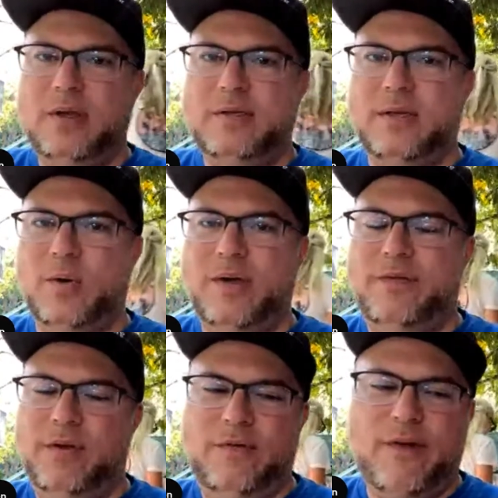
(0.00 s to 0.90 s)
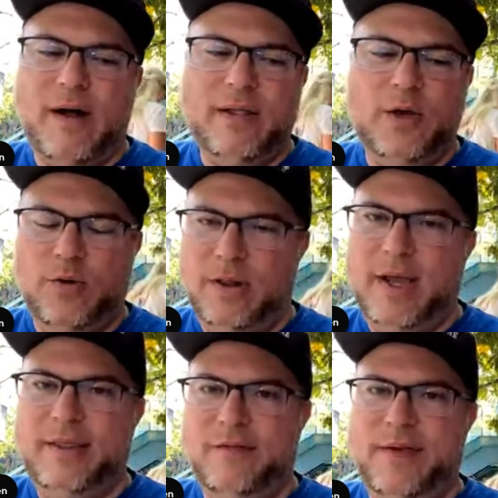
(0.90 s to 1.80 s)
So if you follow or
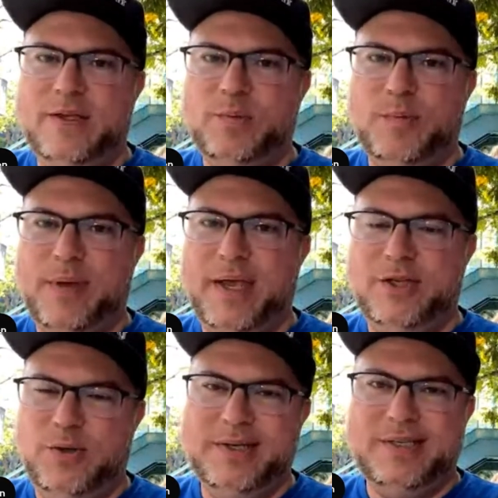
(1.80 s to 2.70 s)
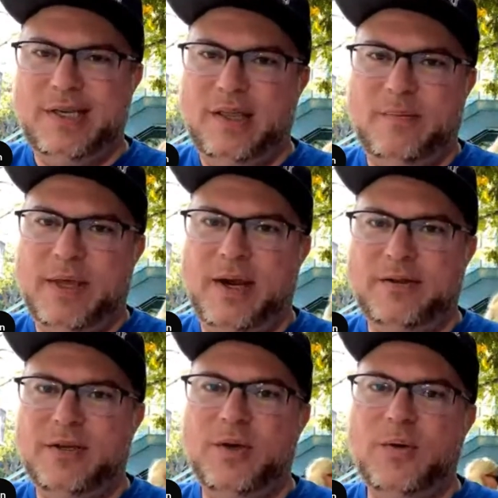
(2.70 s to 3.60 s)
like the Facebook page, you can see them there
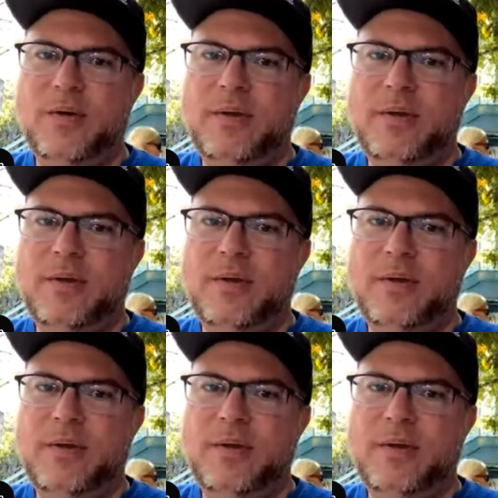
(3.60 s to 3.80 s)
too.